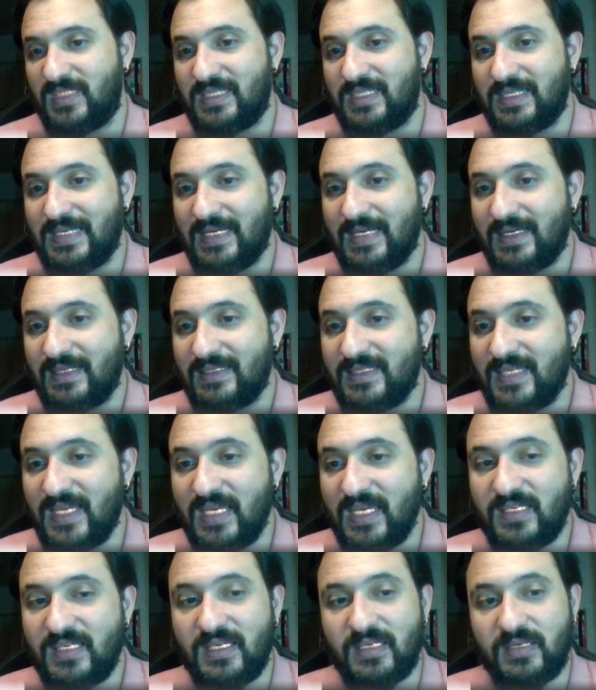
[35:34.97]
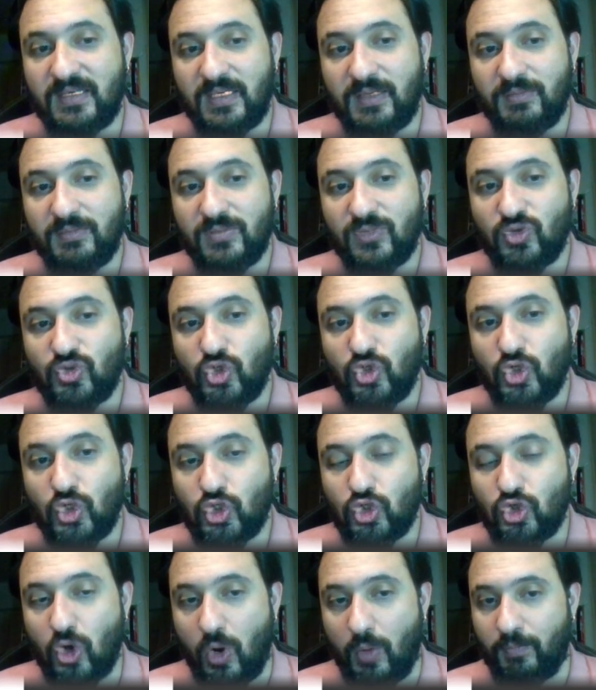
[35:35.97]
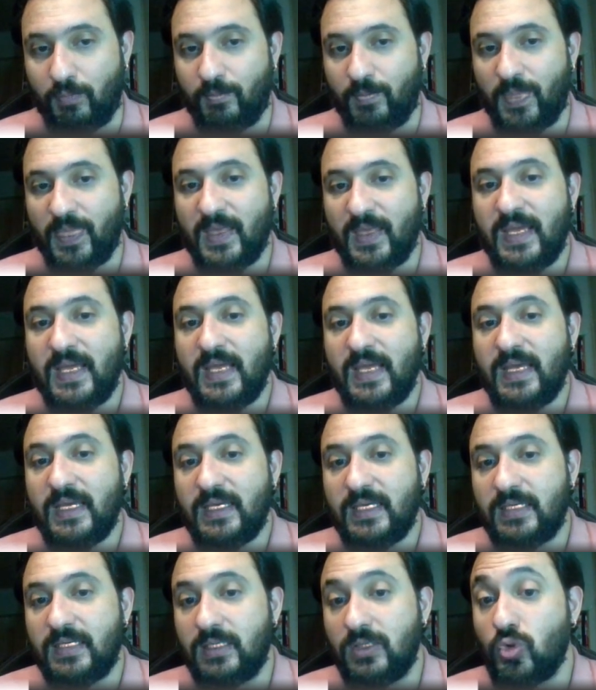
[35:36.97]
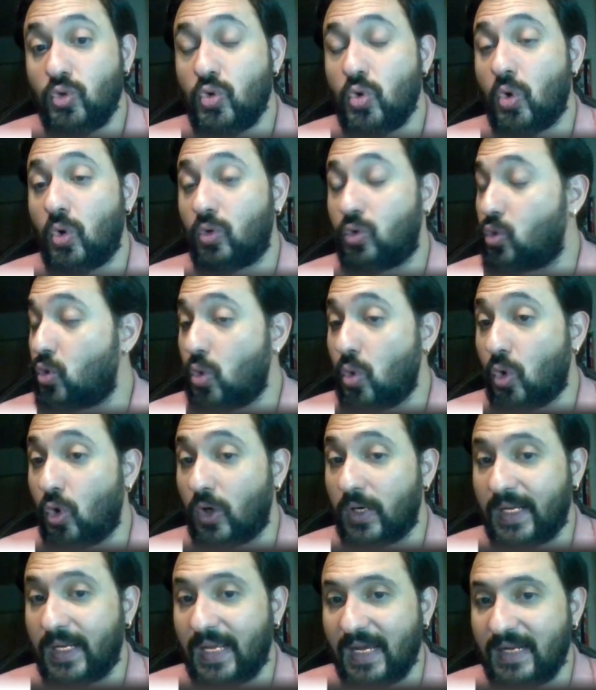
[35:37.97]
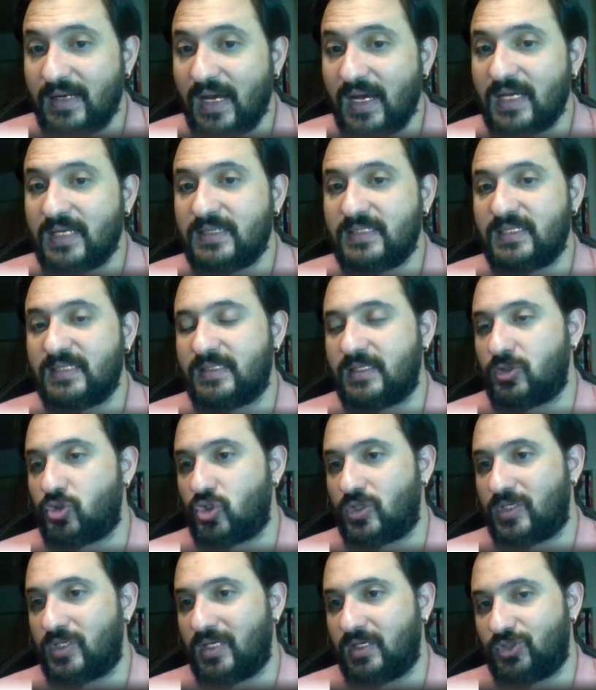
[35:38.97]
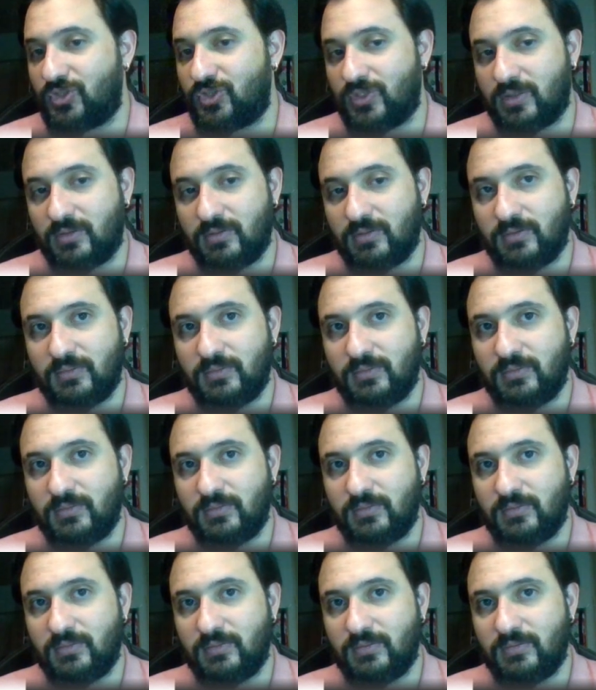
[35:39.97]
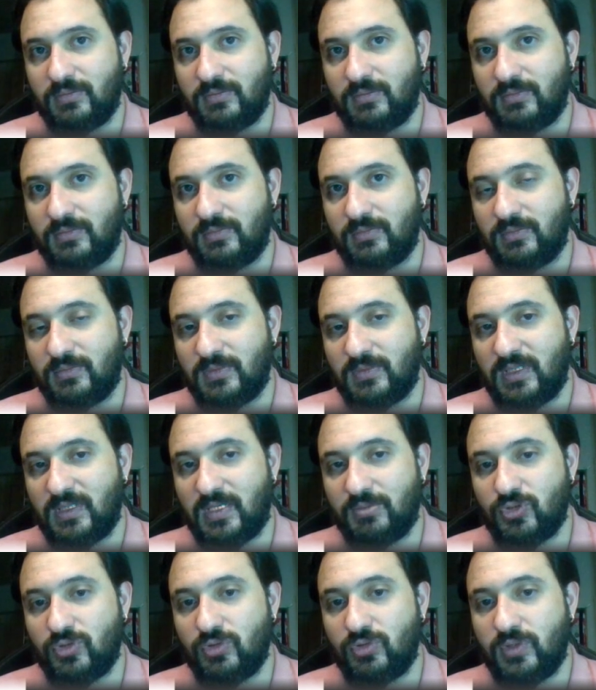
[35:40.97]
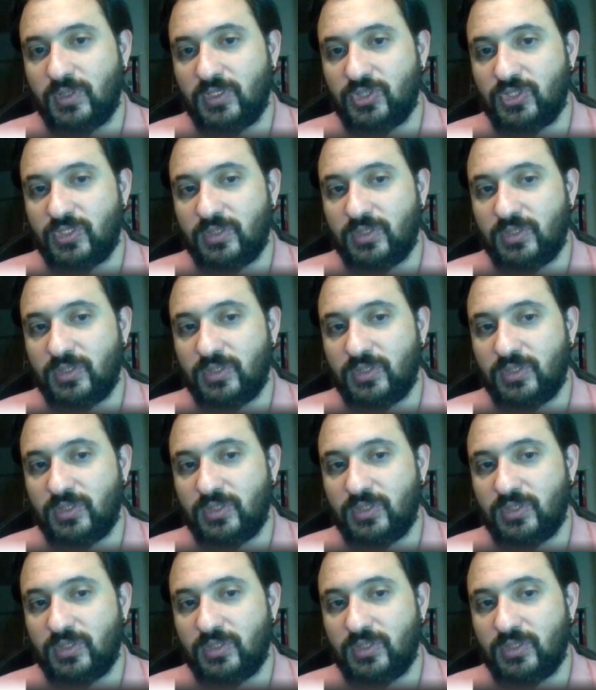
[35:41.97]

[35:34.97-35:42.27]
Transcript: taking him to Rome. Who organized his education? Come to the question.